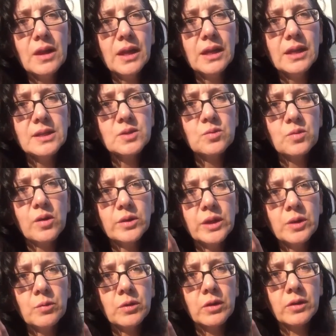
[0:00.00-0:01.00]
it is
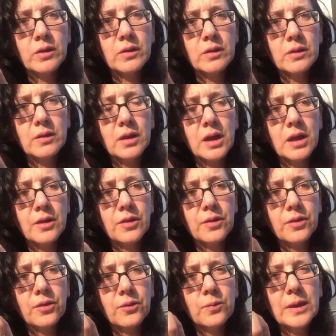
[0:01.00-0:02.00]
only worth uh,
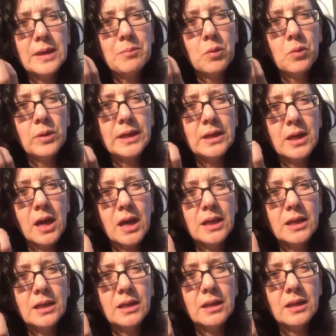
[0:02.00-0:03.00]

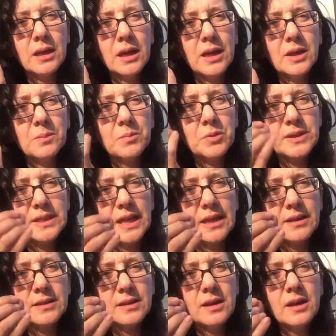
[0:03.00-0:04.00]
3.99
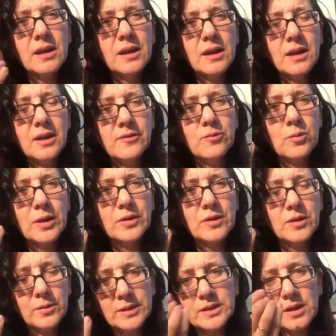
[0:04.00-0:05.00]
percent of what
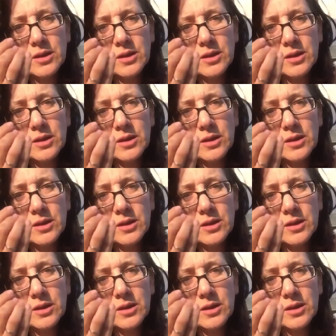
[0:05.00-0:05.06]
the U.S.